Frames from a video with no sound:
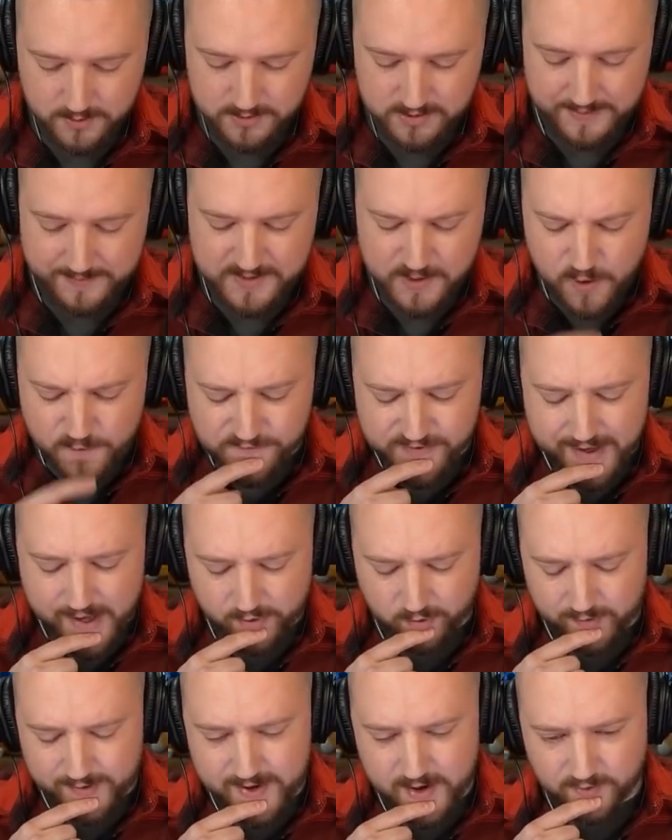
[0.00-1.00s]
So I'm gonna go
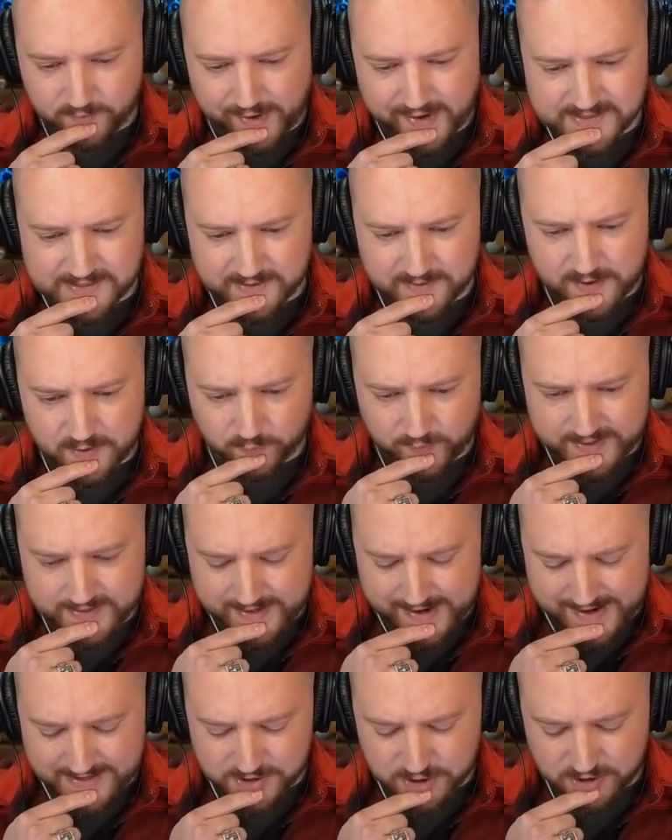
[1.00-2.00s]
Valkyrie here, right side of the
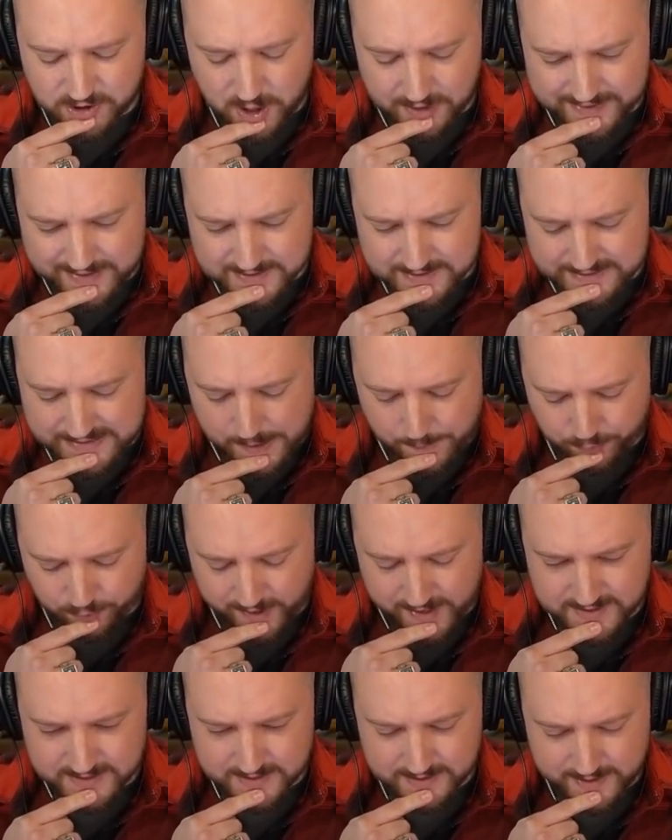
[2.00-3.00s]
arena. I do not like seeing that
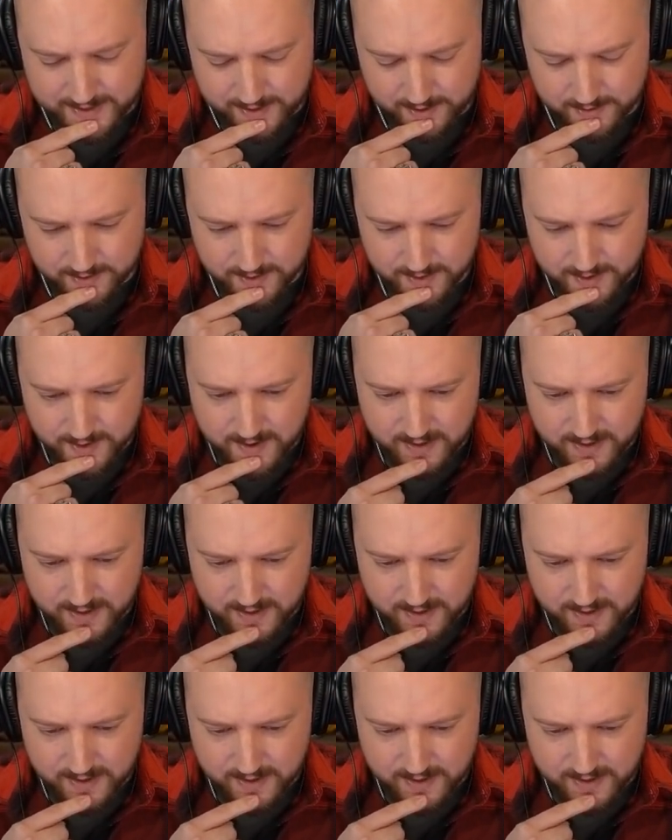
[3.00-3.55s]
Prince in there.